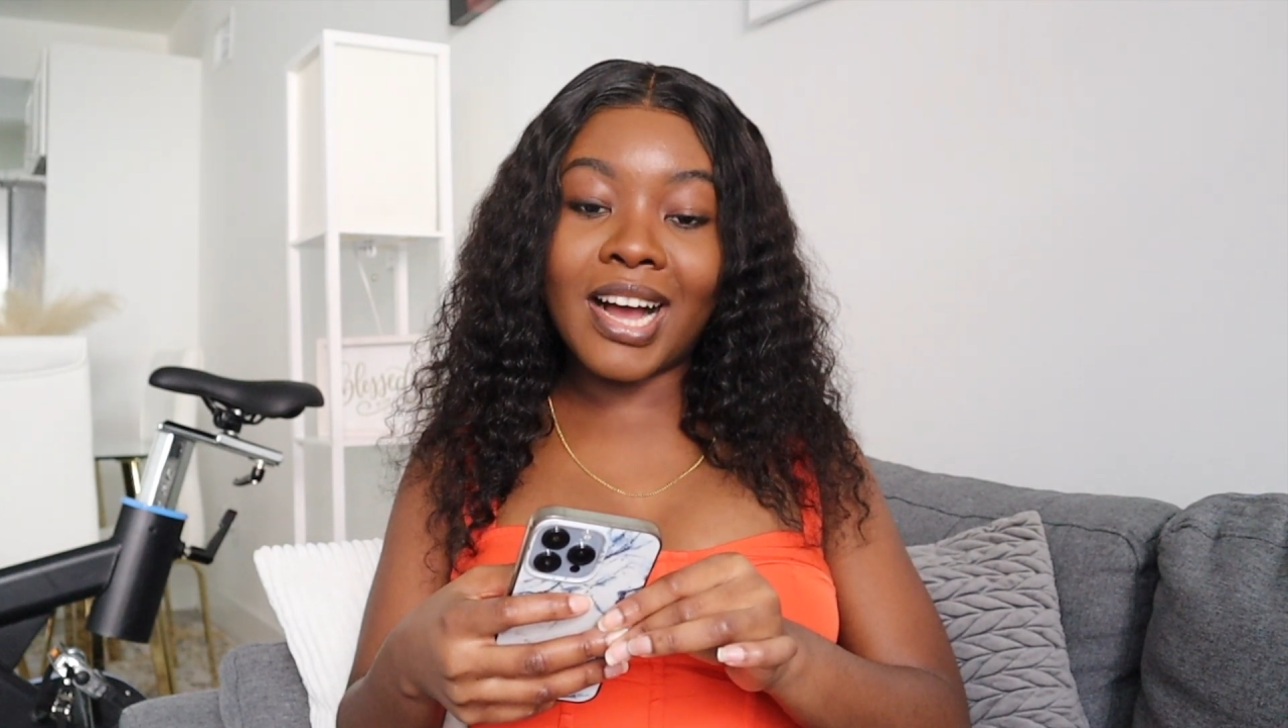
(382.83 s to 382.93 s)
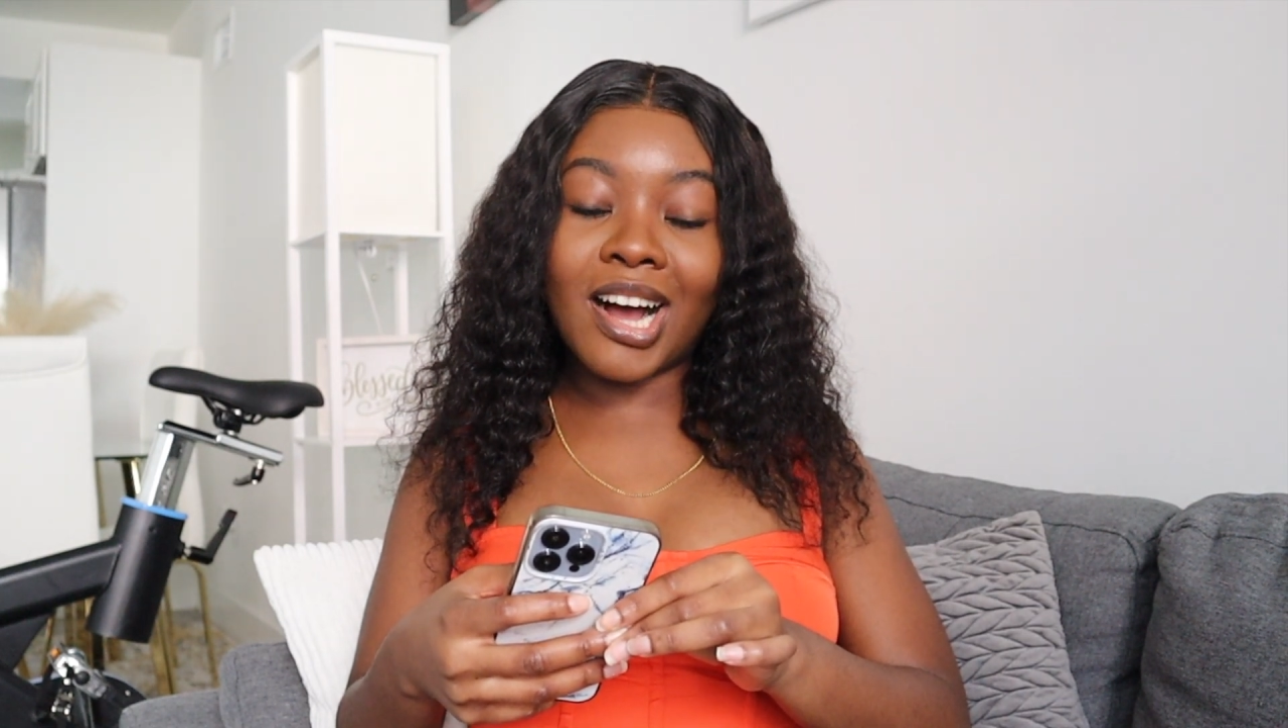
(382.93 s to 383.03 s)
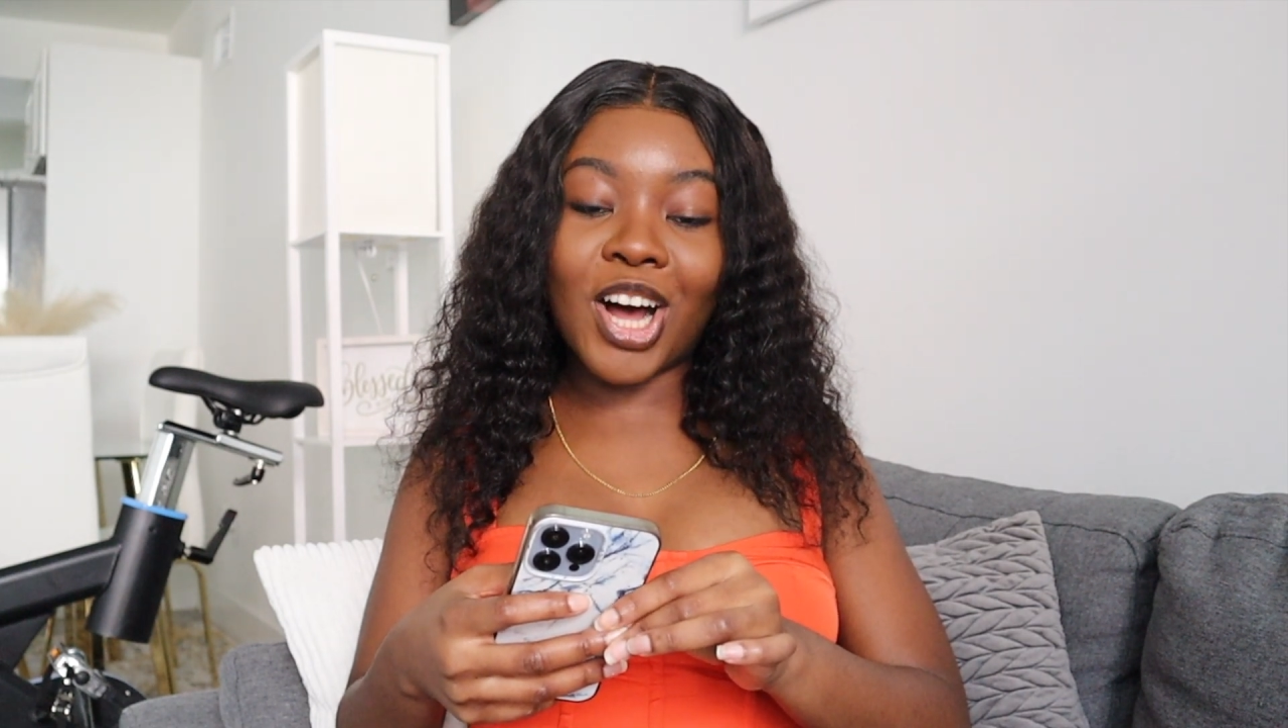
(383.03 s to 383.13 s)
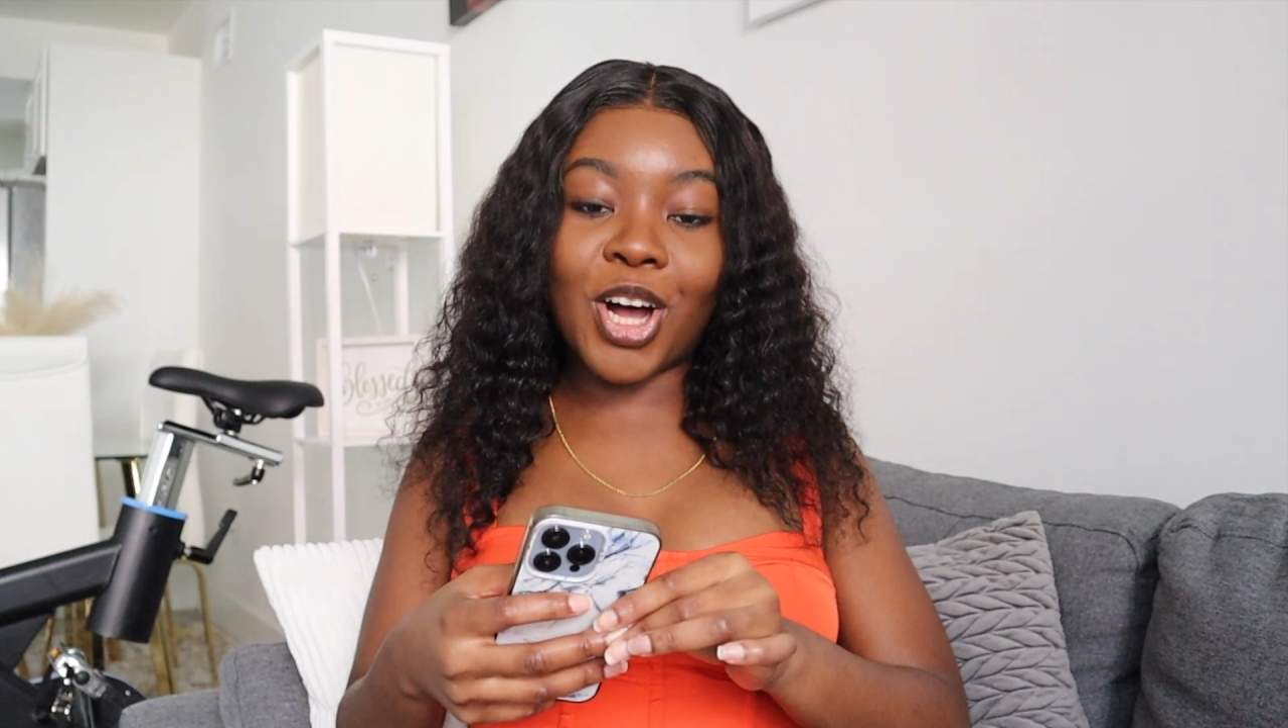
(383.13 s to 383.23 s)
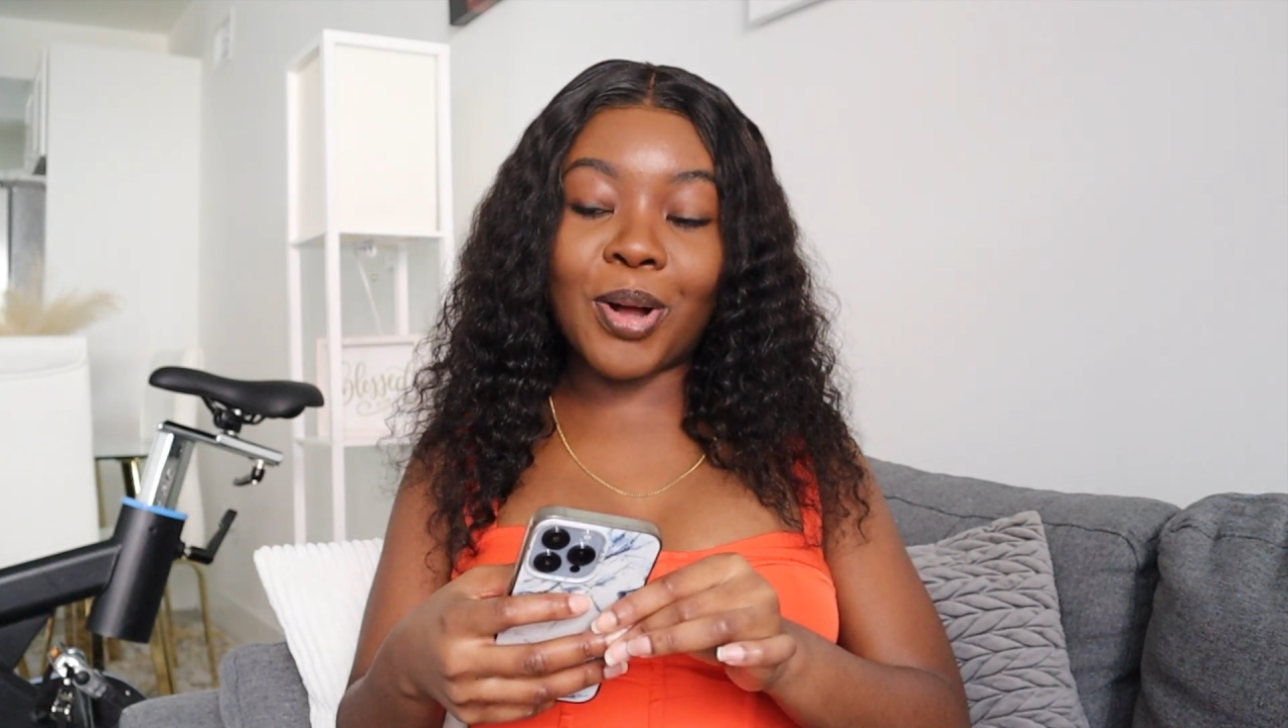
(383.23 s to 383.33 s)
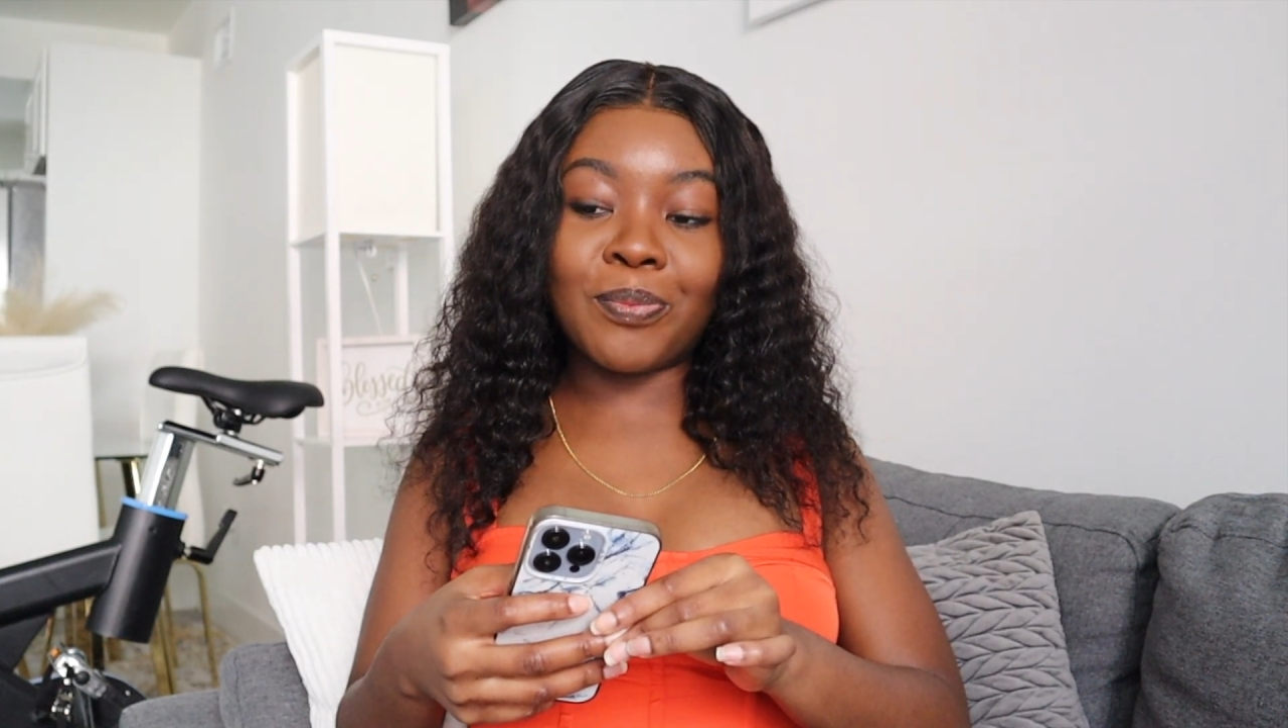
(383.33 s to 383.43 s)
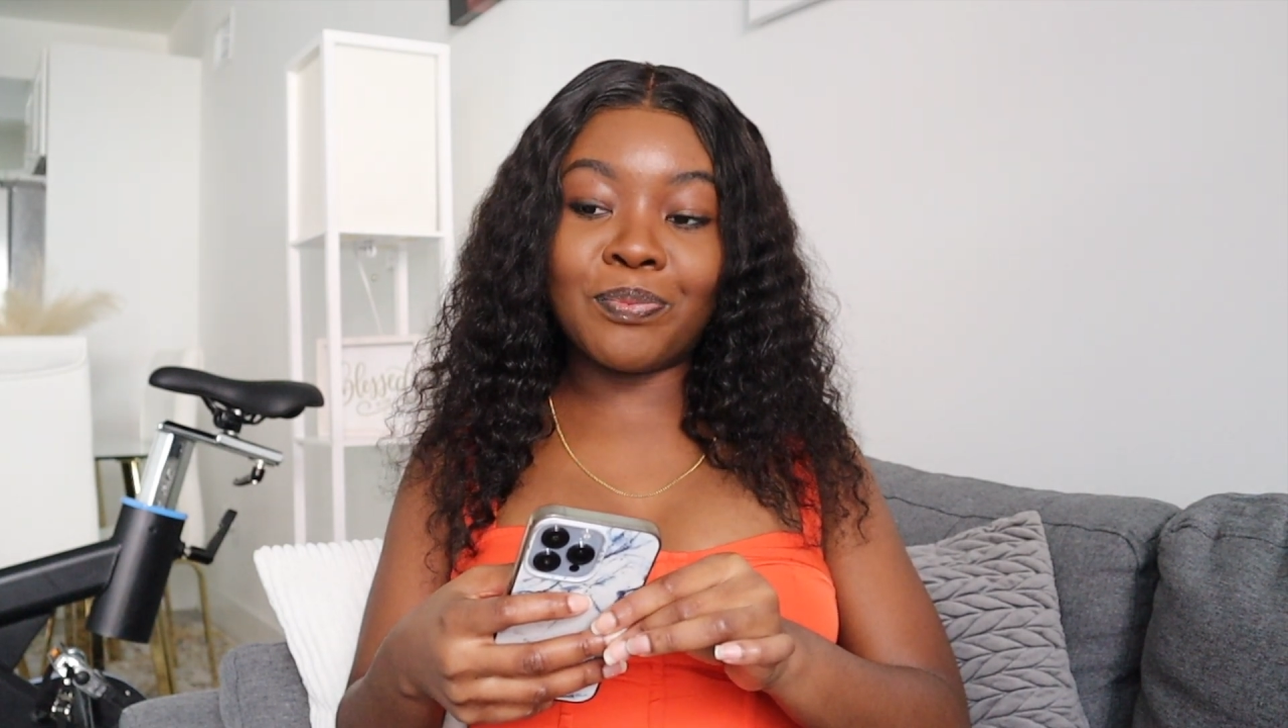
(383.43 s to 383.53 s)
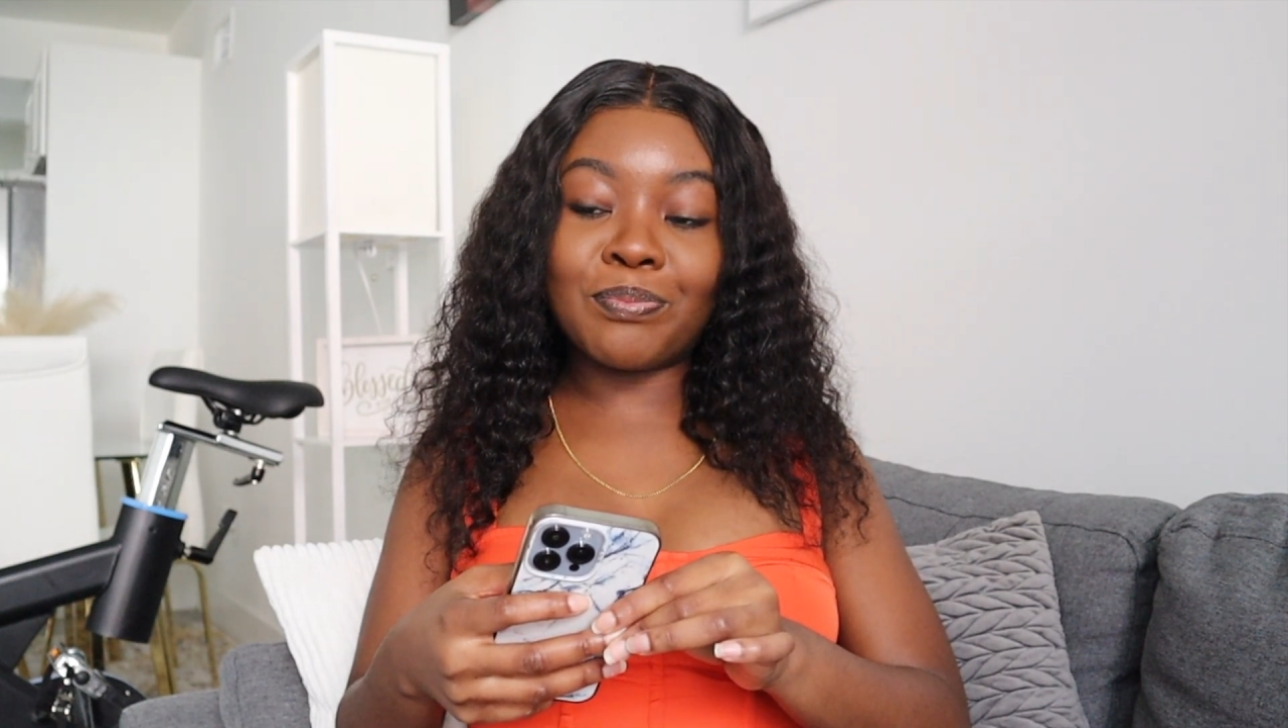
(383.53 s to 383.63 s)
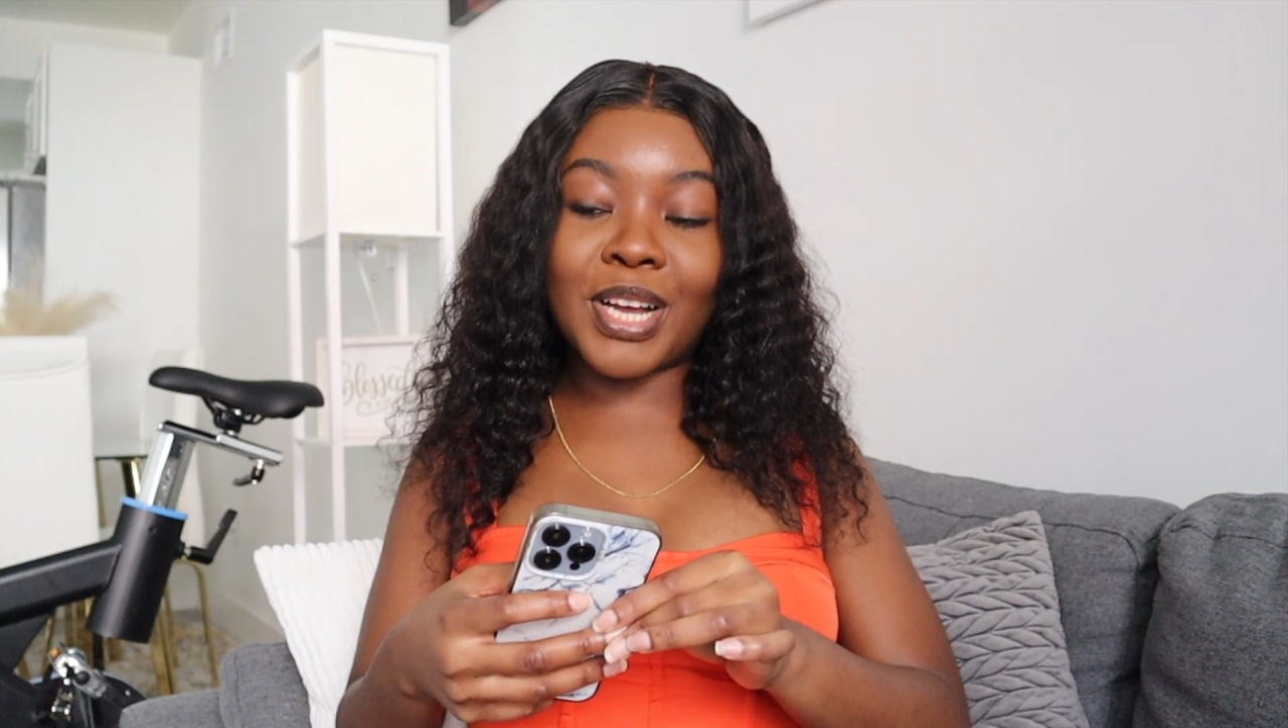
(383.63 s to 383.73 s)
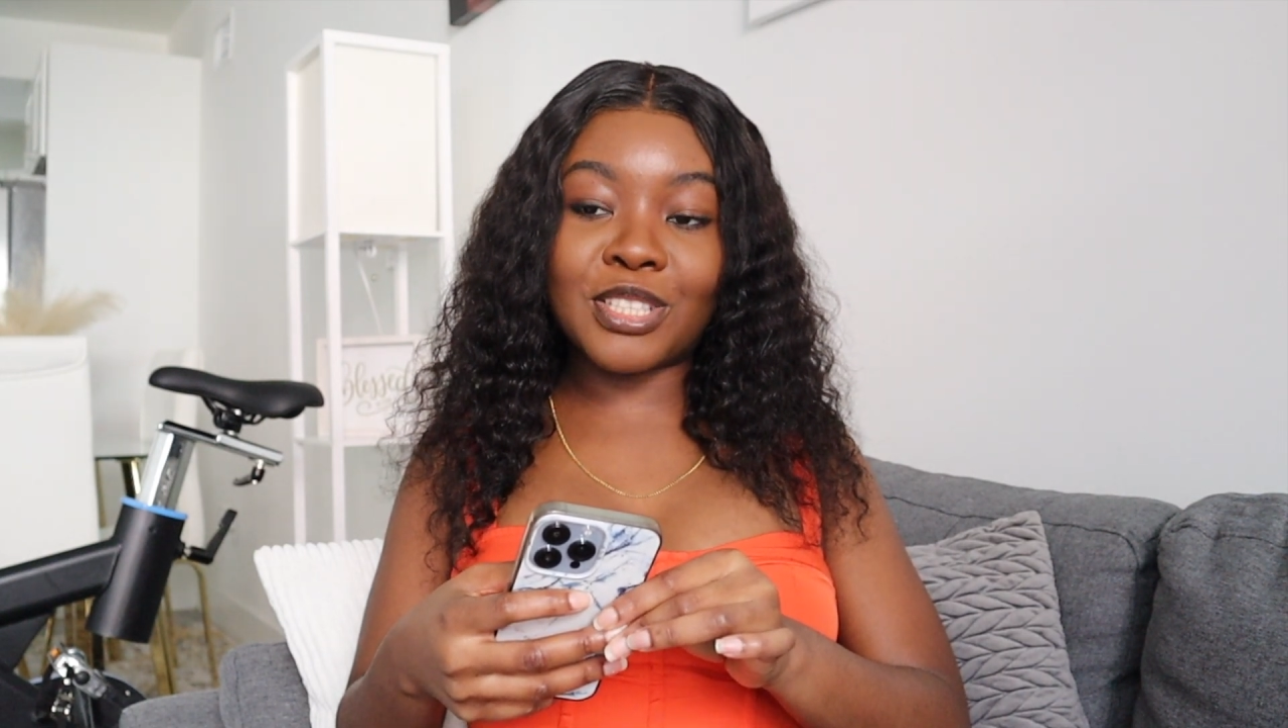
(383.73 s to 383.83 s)

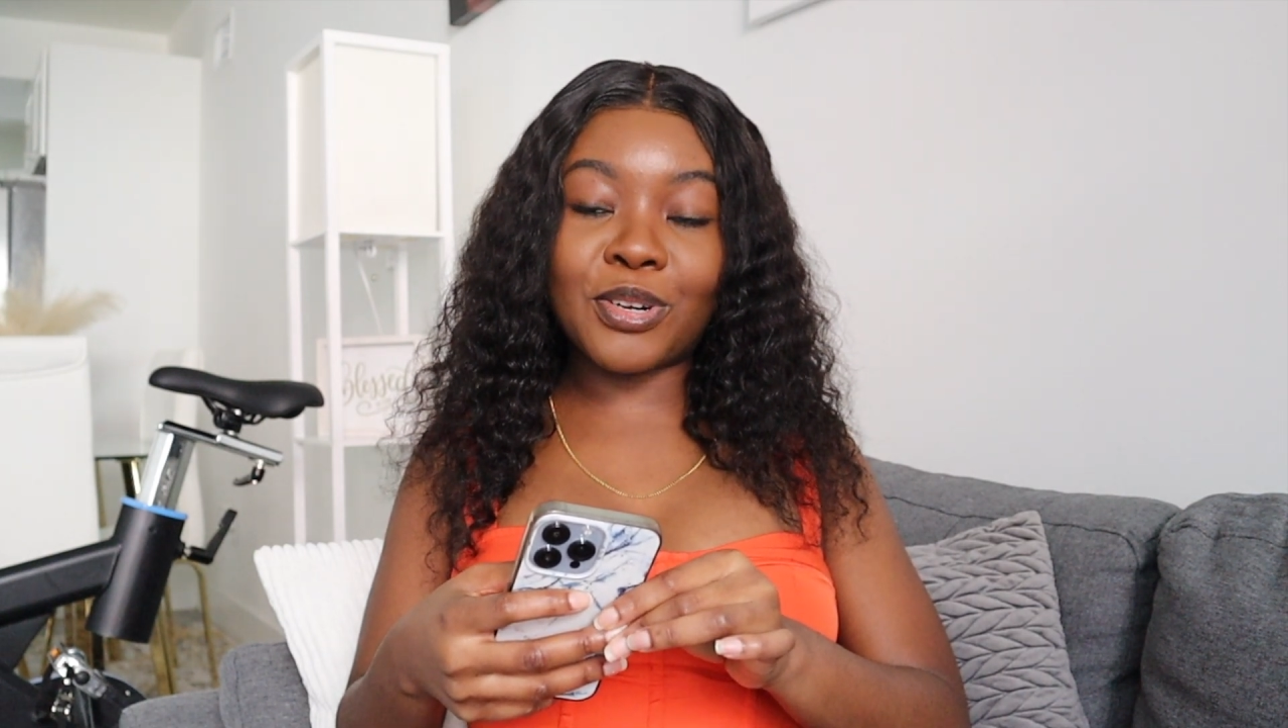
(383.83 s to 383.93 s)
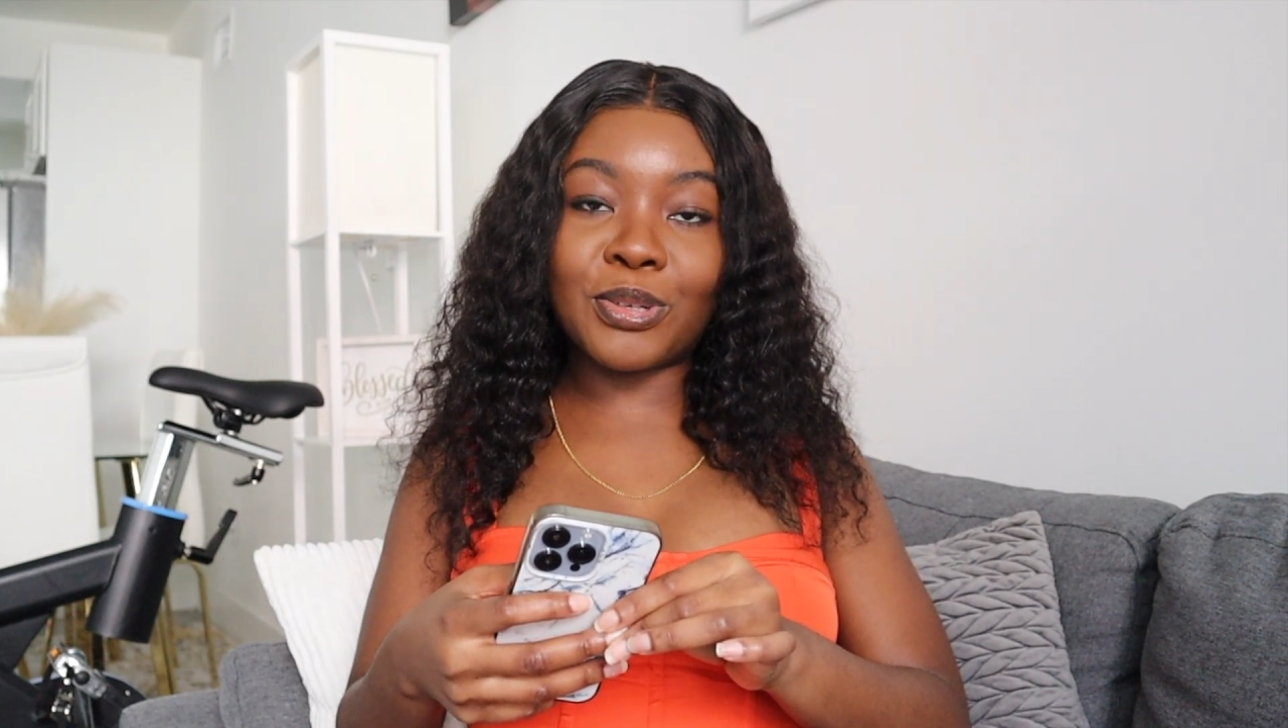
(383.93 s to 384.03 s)
pass it